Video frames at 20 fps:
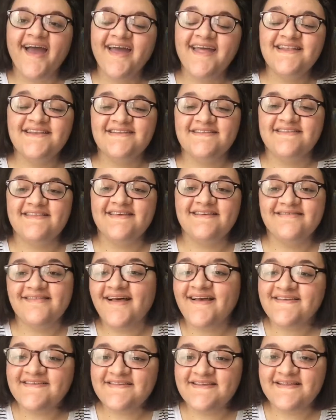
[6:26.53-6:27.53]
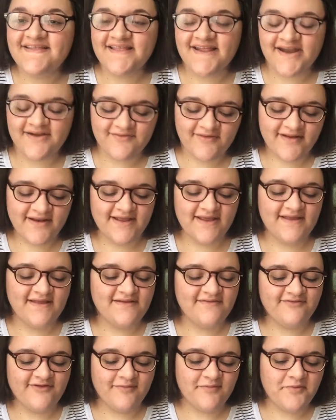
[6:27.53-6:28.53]
And the last thing that I read
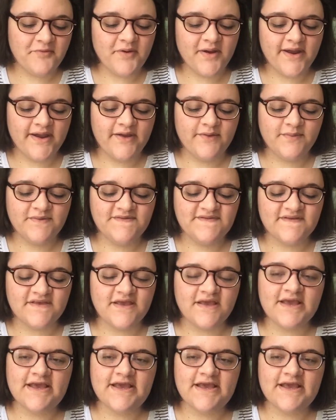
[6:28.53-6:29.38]
in February was